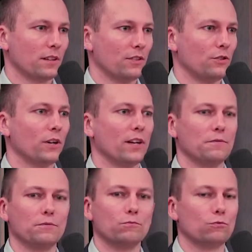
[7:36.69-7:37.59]
And you
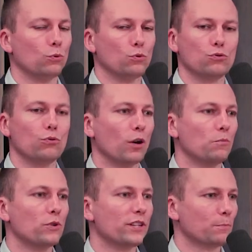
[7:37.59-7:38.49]
have those 2
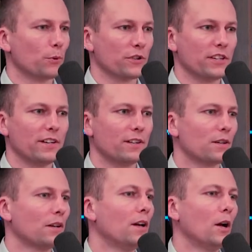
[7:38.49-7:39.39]
upgrades per year,